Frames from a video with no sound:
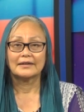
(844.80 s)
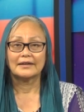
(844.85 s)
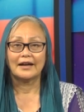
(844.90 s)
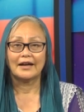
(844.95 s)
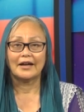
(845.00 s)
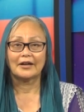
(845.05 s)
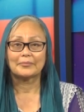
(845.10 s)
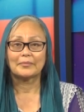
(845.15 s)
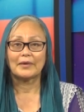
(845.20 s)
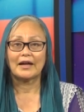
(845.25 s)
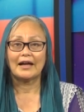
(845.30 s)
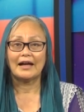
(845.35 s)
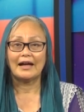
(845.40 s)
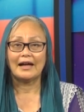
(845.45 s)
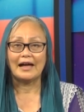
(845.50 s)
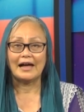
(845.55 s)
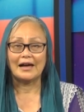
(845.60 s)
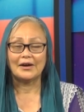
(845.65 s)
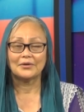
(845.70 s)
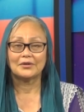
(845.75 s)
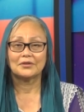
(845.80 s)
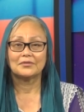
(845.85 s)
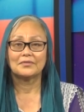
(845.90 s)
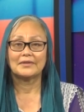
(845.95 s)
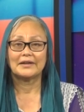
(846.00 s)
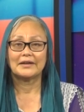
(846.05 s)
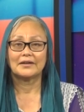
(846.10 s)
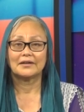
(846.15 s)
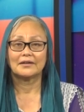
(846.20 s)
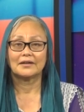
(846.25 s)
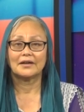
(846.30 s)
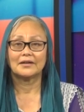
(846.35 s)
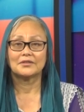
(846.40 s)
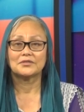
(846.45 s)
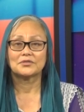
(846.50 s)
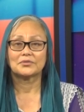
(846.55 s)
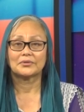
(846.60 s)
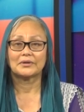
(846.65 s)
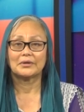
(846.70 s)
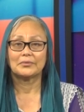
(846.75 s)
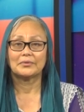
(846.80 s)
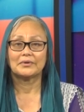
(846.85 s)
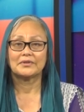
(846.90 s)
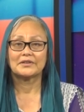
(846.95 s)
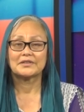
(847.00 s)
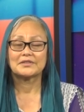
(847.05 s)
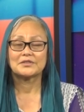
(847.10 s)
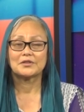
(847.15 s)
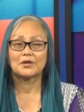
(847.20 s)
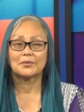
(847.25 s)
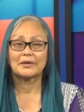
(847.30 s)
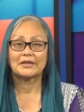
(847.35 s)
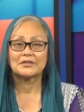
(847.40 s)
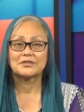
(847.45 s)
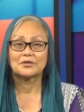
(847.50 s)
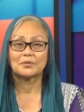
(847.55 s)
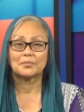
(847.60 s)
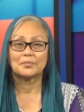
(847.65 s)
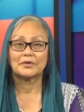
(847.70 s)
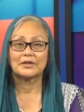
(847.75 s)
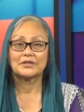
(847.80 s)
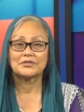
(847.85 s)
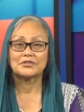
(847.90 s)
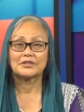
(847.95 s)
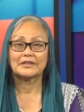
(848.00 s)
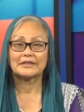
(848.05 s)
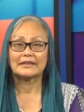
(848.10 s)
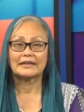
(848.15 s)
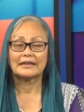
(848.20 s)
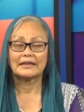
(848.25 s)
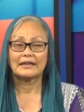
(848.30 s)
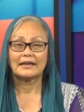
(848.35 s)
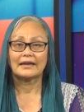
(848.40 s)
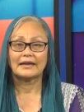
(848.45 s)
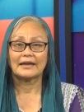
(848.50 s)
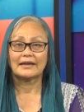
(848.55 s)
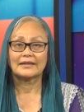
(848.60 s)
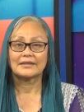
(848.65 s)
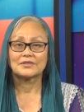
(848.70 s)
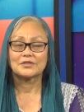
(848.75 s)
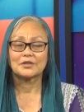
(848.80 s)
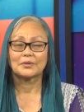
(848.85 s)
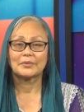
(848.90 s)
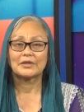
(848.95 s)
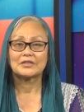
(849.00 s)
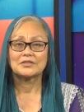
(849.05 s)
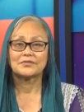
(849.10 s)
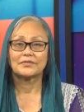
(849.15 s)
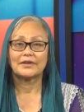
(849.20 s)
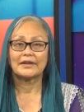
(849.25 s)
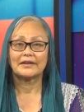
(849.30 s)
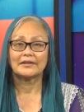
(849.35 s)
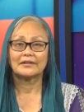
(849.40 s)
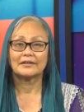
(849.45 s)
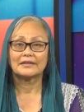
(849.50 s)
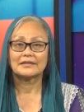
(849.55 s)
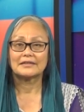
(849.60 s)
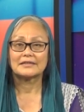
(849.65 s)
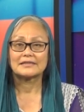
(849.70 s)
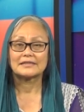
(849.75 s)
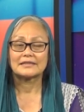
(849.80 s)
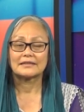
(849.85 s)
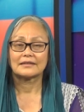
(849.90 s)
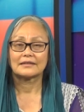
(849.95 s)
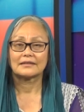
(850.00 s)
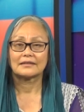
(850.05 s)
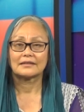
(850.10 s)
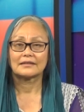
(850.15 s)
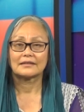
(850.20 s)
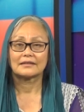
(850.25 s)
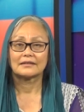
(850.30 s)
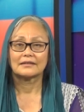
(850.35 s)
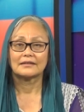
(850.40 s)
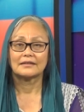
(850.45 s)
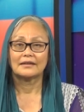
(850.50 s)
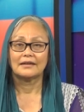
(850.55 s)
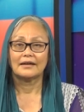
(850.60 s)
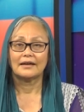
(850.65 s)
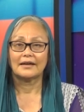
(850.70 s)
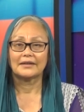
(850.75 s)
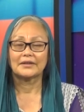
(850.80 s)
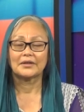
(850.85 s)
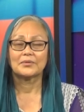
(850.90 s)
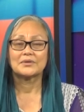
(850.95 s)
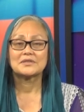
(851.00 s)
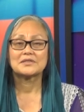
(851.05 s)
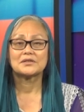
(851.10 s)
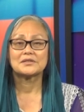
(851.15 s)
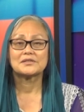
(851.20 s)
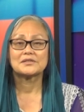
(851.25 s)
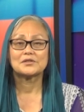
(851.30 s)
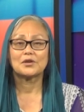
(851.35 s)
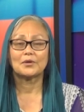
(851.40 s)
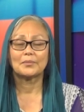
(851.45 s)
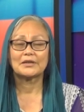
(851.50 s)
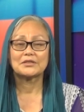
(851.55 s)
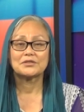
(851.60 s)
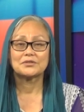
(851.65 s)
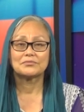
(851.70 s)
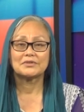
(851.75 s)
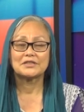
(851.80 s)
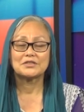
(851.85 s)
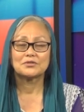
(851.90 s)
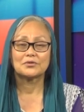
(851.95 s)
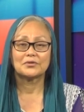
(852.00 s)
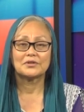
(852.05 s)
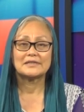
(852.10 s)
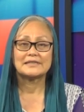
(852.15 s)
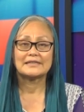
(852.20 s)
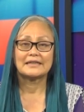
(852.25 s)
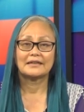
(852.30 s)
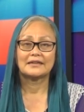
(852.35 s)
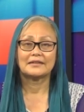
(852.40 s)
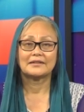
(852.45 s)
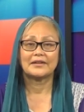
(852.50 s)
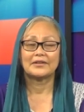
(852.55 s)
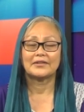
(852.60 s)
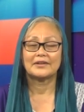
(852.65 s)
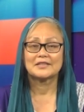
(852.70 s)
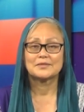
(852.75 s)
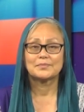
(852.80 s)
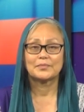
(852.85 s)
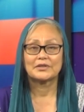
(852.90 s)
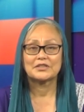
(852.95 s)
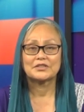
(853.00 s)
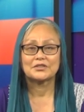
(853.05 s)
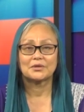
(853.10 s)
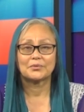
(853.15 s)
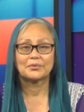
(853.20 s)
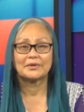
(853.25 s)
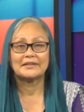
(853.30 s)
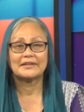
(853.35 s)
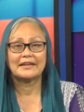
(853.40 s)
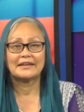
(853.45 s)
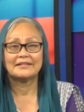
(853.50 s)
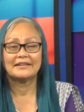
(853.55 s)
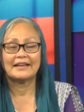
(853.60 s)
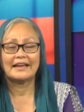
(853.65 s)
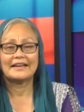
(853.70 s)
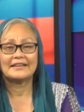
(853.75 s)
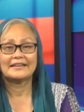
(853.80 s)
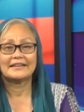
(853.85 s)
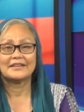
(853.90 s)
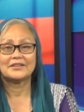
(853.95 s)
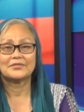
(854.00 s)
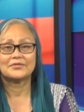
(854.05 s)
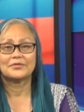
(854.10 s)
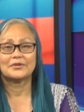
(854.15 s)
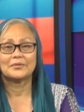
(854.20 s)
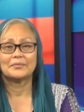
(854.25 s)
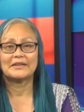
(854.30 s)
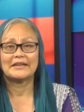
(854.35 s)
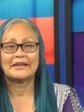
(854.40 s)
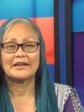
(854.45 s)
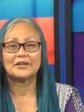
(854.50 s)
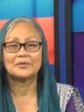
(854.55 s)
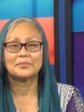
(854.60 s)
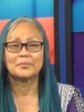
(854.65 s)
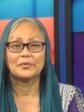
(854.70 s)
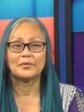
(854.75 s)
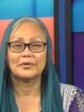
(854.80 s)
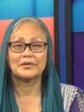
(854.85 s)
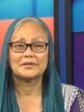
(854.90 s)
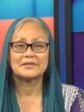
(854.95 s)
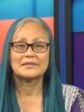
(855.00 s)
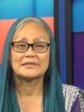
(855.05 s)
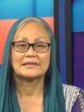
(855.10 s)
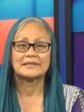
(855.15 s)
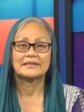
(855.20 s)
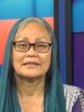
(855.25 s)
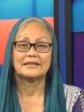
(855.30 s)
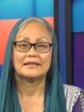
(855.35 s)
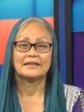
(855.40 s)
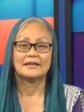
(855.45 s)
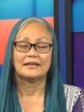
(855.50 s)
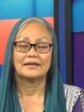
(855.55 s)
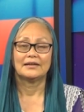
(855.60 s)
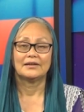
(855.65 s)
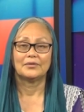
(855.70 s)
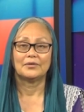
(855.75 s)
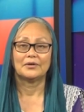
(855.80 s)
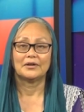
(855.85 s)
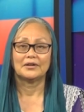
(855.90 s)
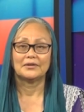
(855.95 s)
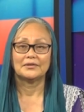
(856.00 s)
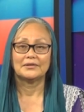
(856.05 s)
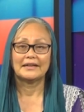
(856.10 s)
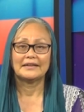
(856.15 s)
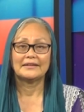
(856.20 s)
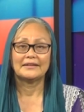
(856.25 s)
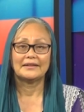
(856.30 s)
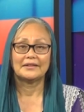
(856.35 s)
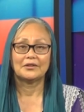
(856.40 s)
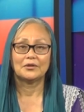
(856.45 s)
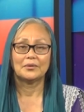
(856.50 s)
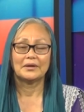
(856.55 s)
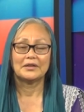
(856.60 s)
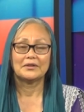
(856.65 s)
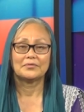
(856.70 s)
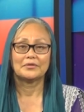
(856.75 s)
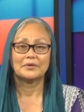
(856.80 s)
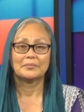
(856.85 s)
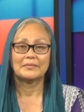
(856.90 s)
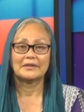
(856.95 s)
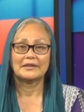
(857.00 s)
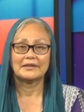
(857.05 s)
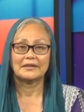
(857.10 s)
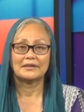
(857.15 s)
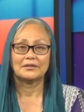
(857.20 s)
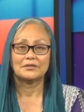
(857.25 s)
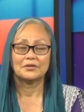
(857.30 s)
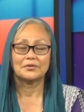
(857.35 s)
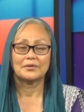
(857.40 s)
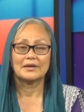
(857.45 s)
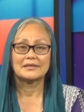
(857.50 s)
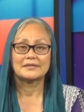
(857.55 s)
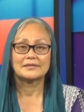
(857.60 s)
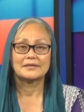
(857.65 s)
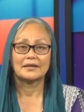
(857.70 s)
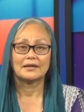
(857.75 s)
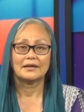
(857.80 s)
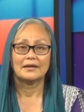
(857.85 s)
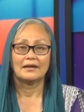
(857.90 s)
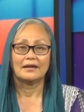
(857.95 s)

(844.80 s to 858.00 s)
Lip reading: come out of their country where there's so much oppression and so much violence. And there was so much rejoicing in their expression when they landed from the airport or landed away from the U.S.